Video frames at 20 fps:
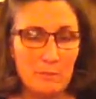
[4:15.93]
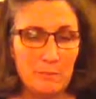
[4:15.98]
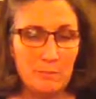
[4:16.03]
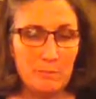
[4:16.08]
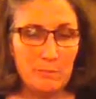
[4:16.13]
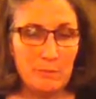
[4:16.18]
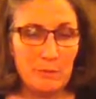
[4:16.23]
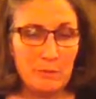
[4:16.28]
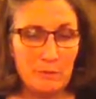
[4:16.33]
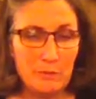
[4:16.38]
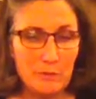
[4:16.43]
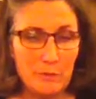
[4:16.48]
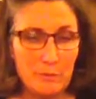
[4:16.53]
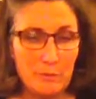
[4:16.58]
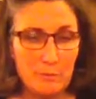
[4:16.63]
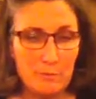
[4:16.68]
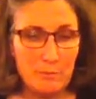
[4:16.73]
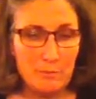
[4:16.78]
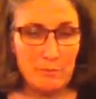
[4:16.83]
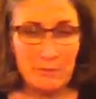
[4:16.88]

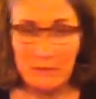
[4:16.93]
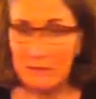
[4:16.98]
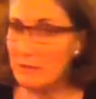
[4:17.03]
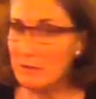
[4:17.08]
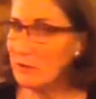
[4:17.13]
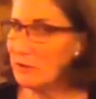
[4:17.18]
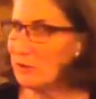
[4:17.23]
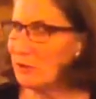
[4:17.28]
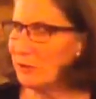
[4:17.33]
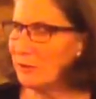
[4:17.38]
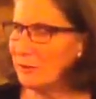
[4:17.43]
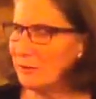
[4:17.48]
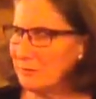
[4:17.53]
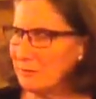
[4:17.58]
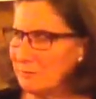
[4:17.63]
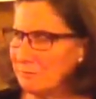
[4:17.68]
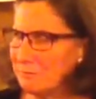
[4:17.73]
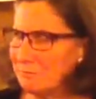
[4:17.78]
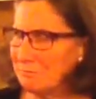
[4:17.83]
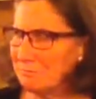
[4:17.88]
pilgrimage,
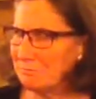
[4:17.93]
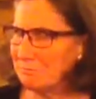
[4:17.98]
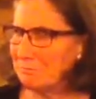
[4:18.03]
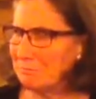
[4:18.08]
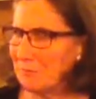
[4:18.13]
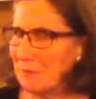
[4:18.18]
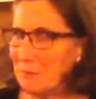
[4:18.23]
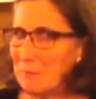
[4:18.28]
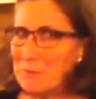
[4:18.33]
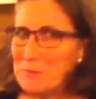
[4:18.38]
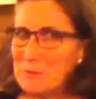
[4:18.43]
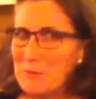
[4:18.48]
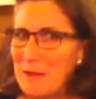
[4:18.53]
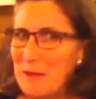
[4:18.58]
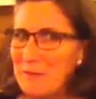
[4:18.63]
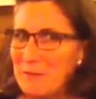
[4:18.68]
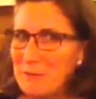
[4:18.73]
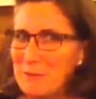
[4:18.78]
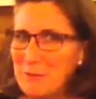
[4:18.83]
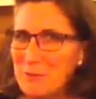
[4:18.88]
they would
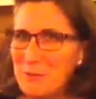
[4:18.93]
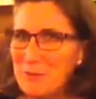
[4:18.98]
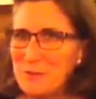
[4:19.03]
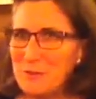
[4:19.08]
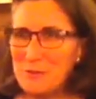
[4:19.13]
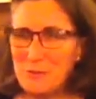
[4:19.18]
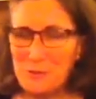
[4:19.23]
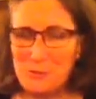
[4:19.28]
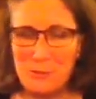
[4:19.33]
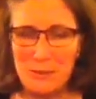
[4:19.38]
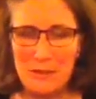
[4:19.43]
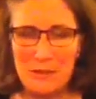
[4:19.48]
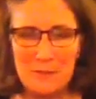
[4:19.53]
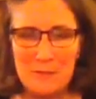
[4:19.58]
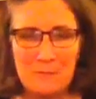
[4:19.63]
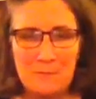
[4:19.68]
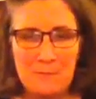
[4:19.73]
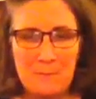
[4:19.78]
travel to the stupa